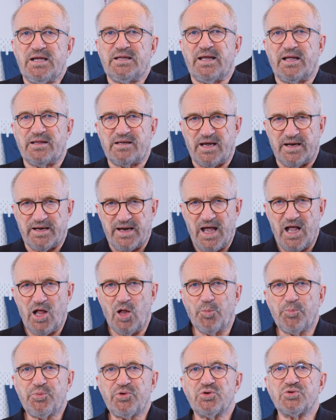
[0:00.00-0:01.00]
that can
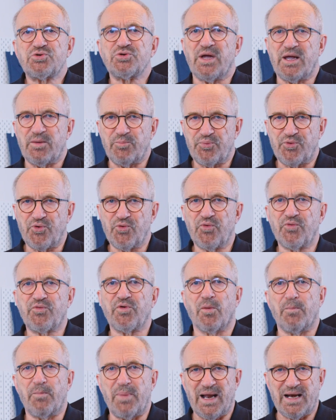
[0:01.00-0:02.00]
help you to improve
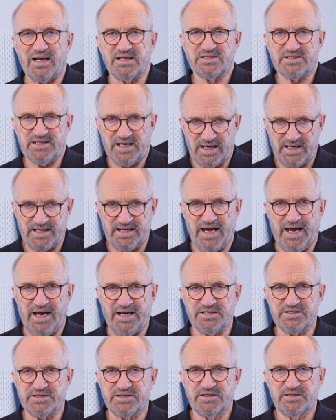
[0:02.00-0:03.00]
your balance and
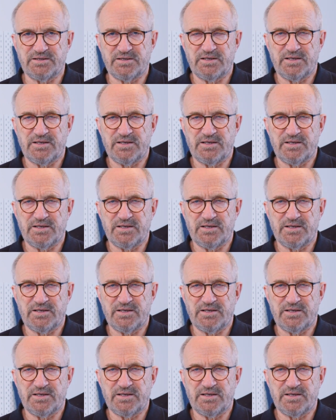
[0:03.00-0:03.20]
gait.